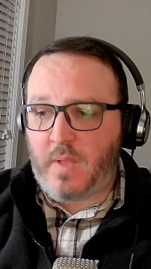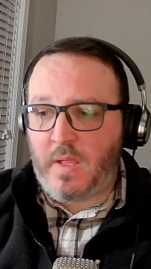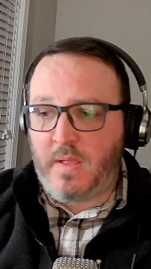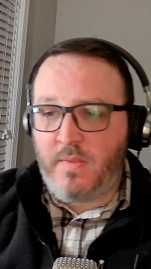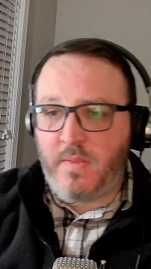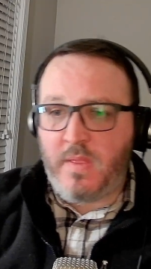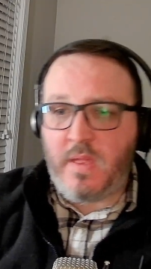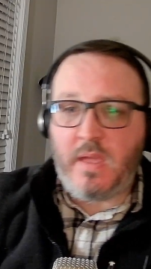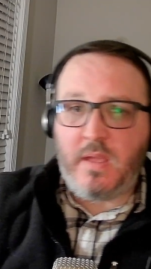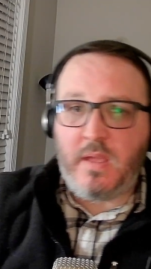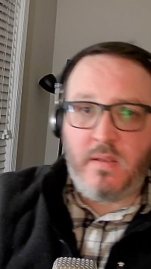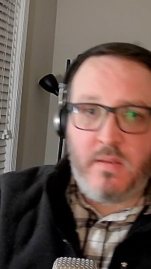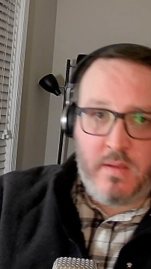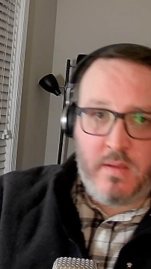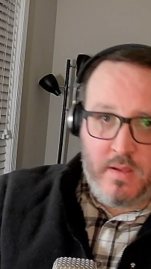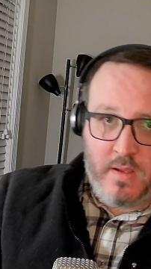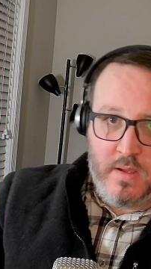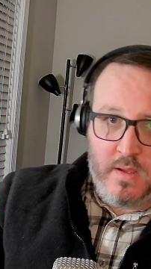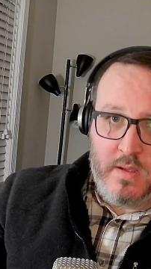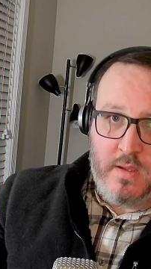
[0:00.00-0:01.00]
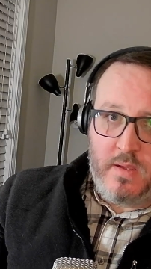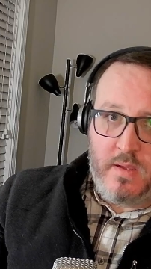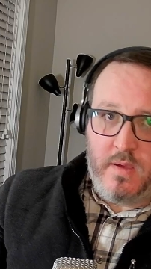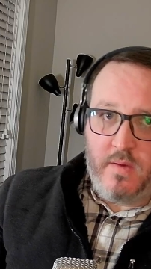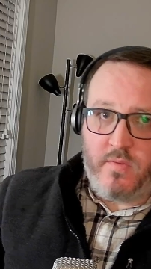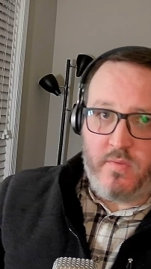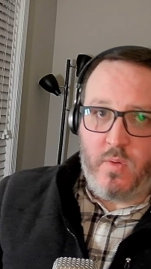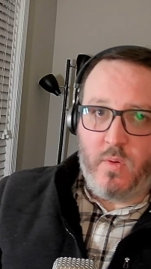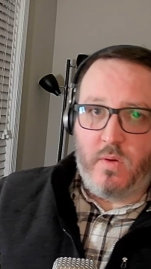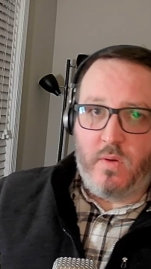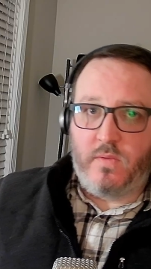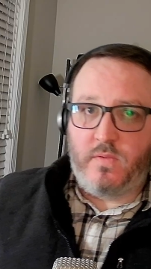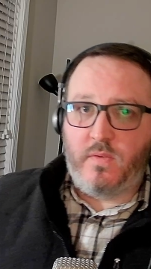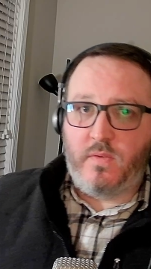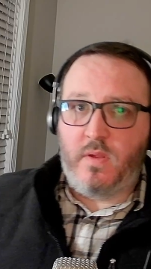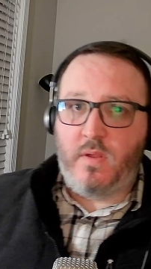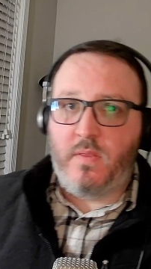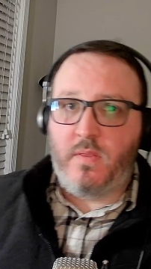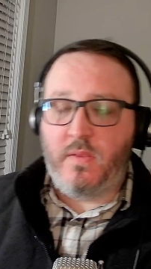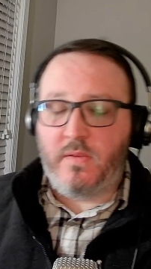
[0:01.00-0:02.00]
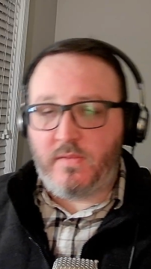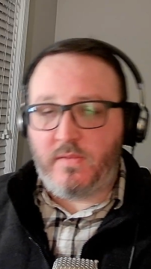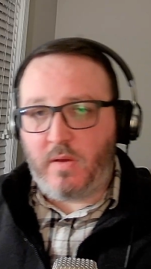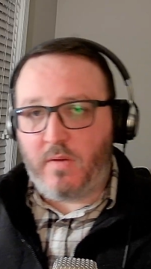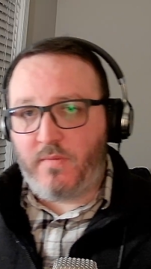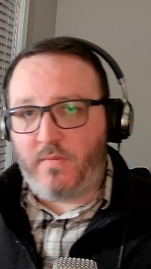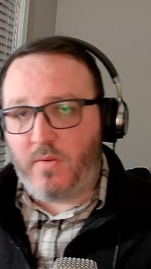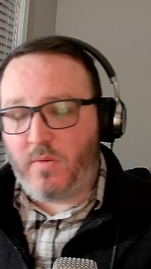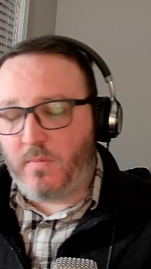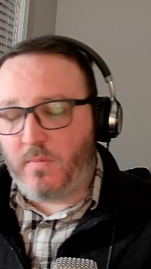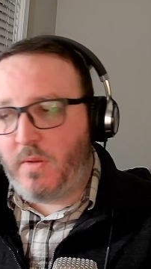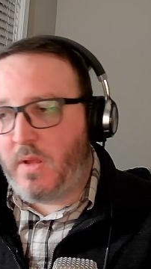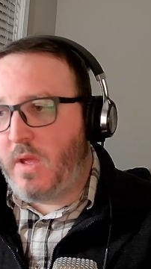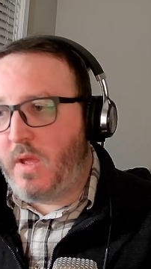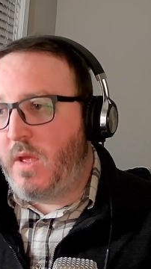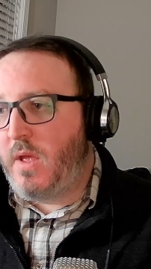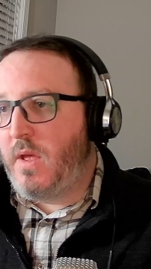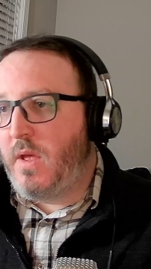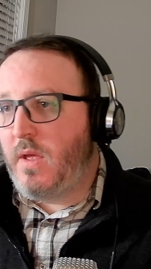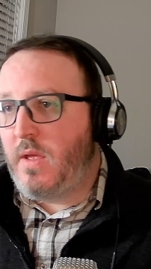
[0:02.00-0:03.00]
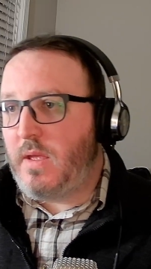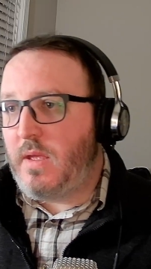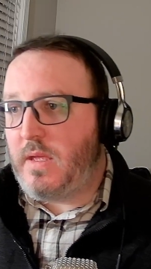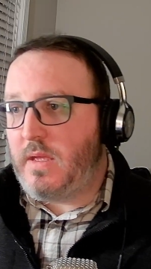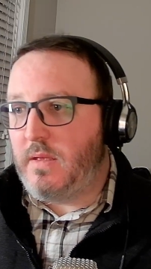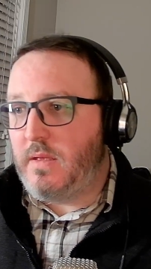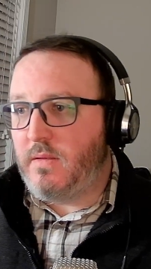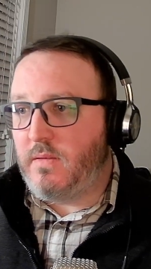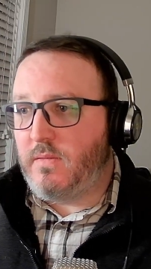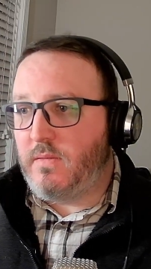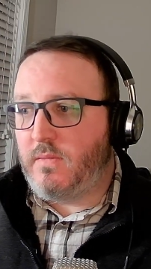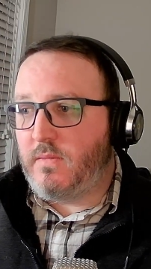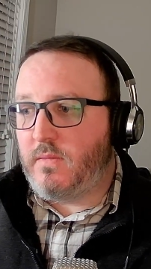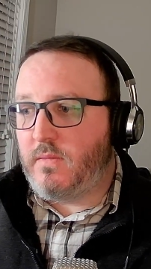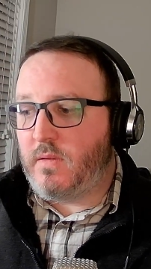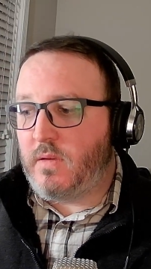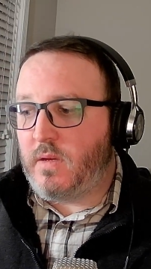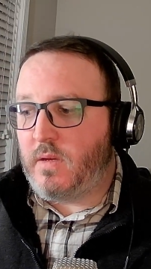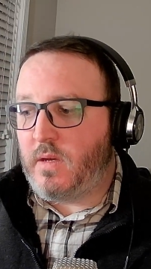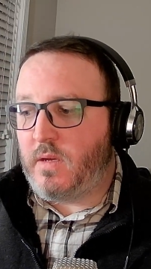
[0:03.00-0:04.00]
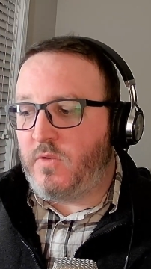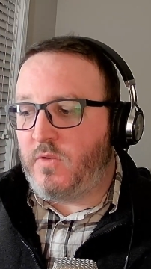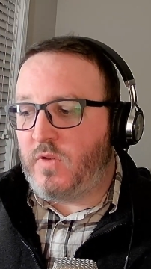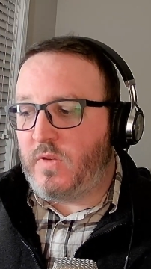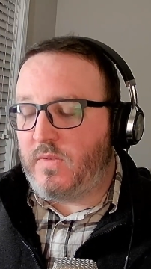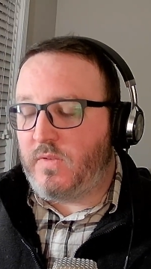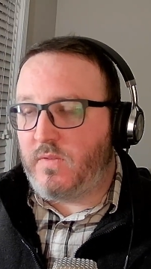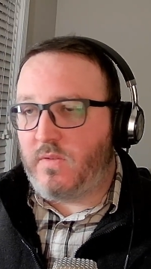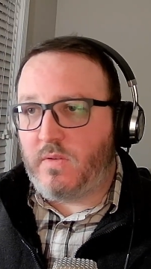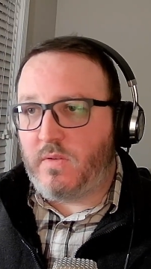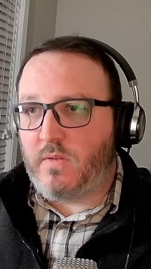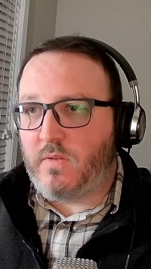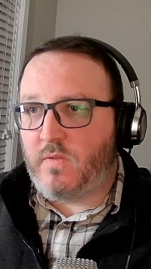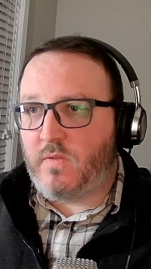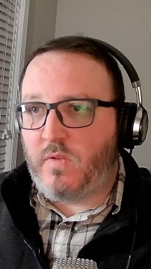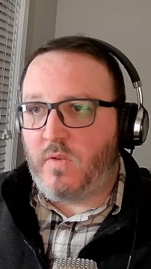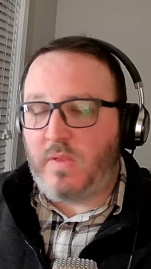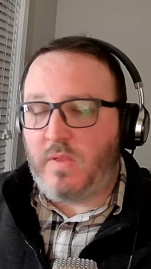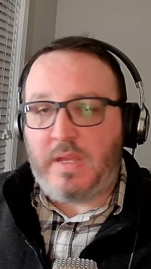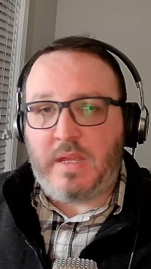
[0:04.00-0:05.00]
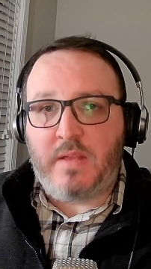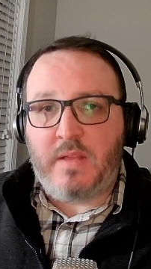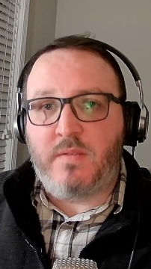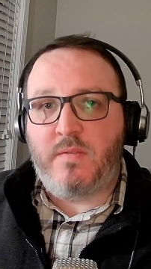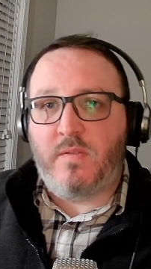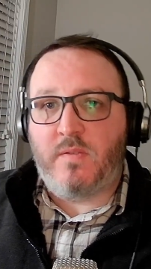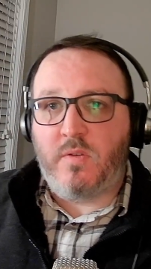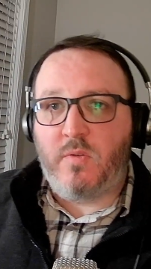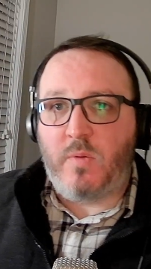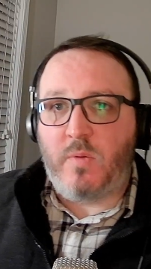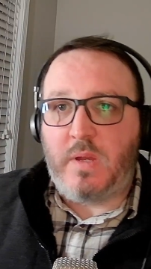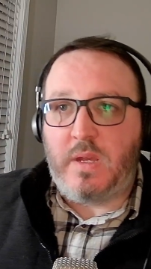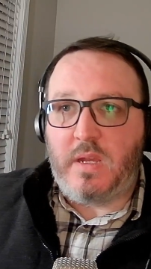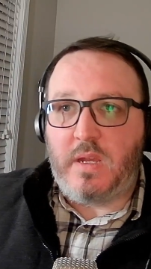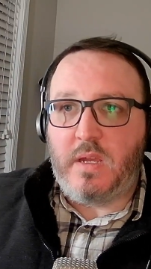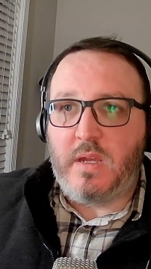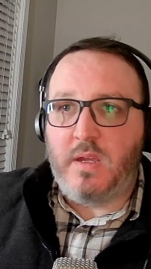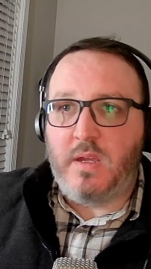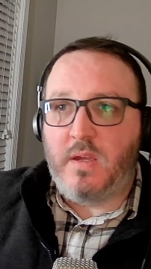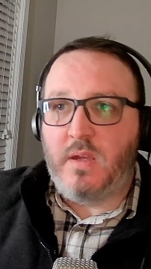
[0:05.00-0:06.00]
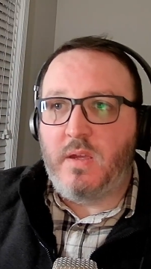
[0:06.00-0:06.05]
And then, of course, the cell phone is just to the nth degree